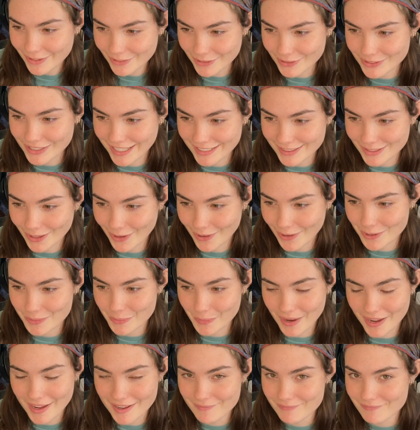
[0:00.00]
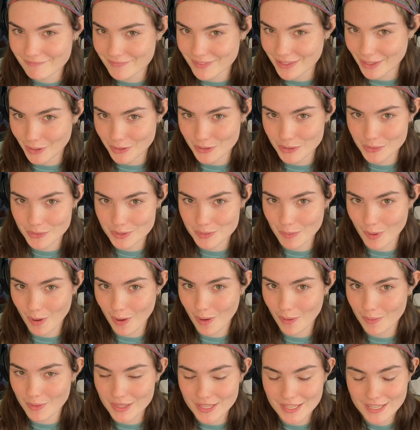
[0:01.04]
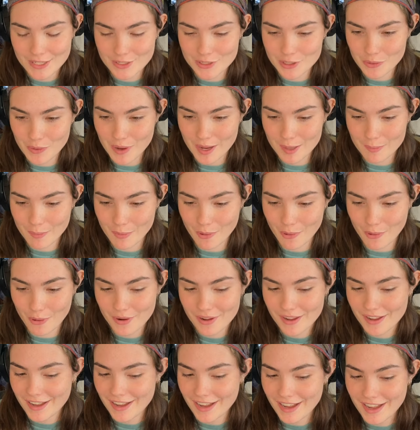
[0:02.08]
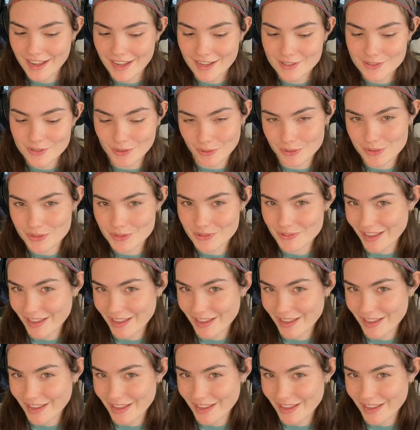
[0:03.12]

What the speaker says: learned that the hard way. They're too small, too edible. Don't do